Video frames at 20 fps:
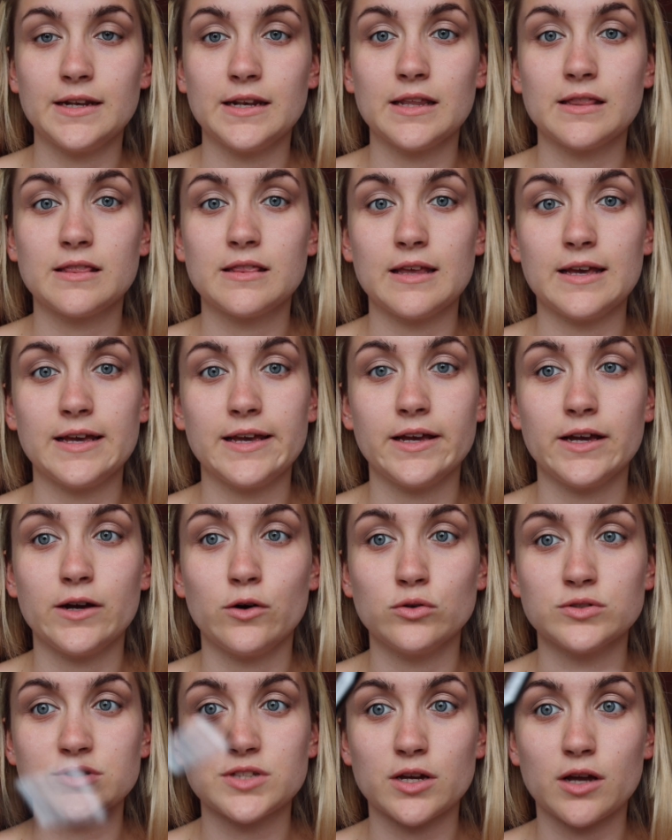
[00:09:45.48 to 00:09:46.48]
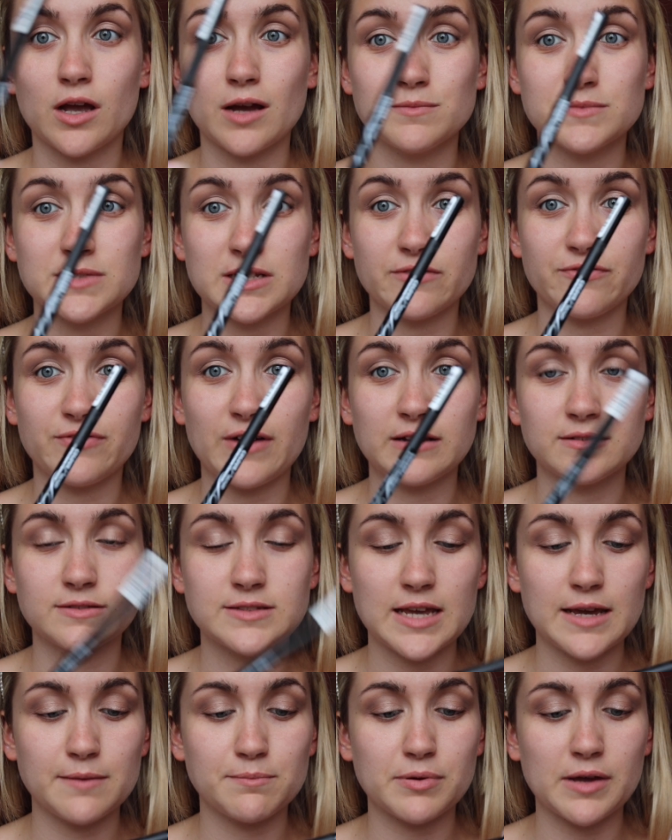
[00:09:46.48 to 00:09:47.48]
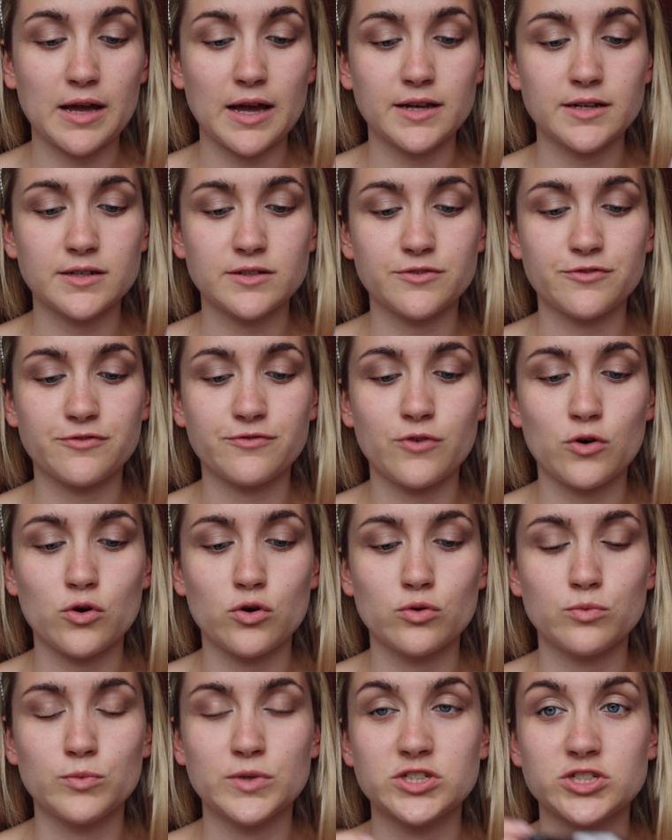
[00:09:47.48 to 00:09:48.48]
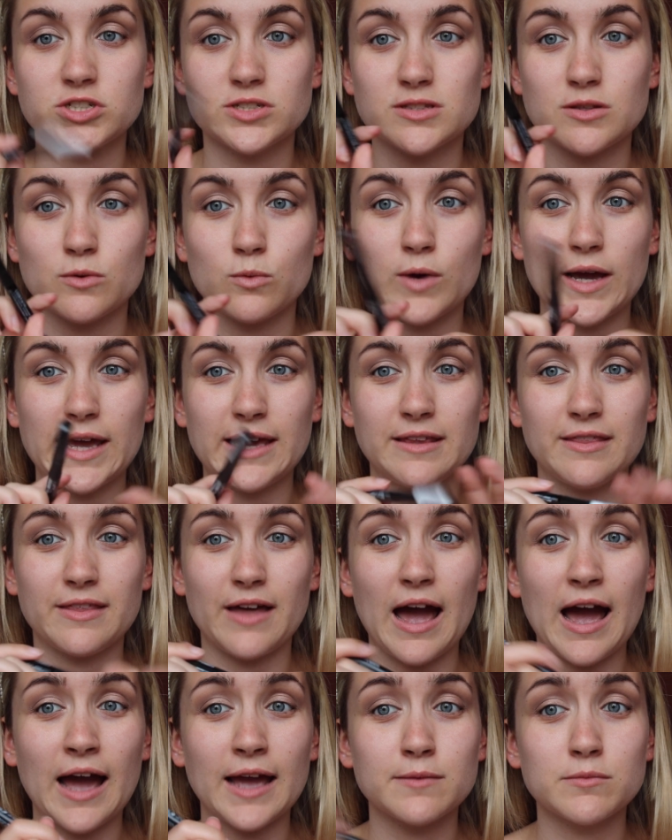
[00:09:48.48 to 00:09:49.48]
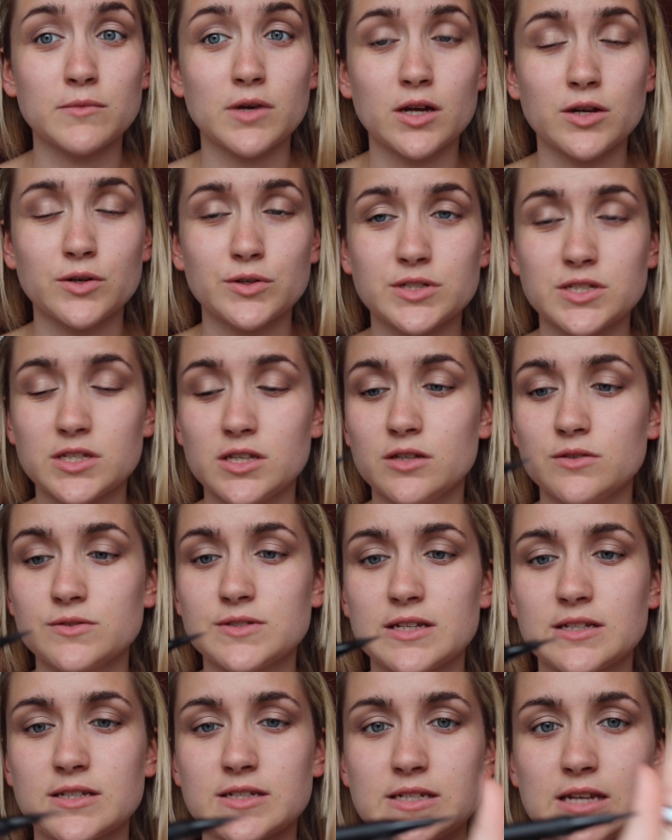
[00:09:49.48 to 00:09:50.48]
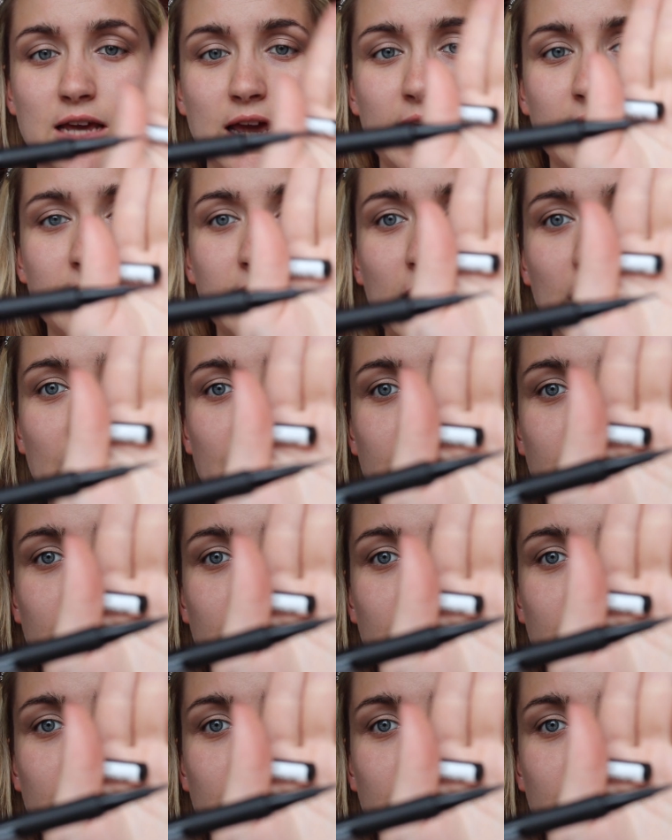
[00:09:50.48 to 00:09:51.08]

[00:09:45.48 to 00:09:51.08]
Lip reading: And it also comes in a felt tip kind of form, which is the way that I'm going to use it today, and